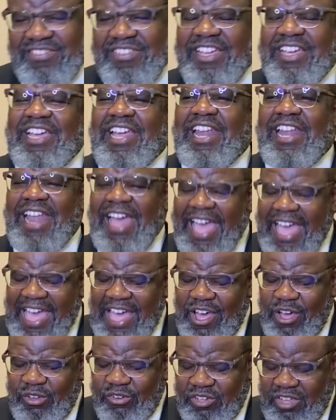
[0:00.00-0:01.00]
the
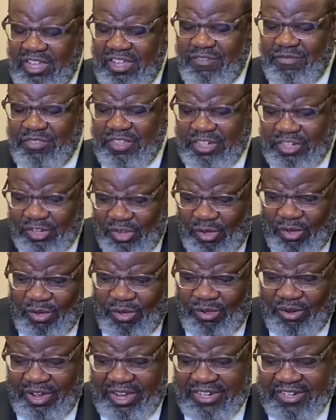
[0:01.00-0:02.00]
cloud of the
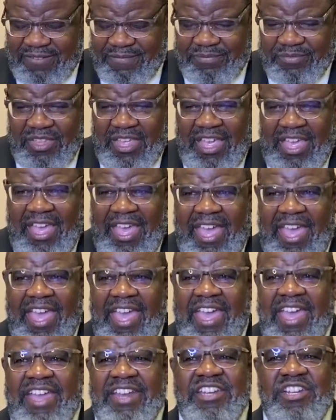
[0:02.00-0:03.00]
Lord
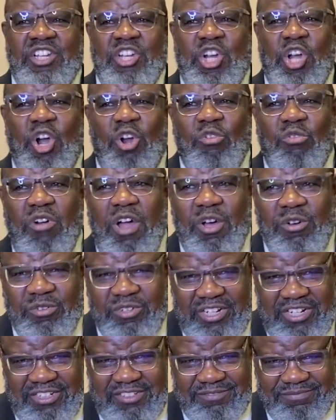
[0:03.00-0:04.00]
and
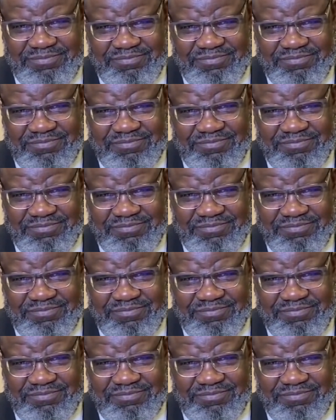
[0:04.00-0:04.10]
corona.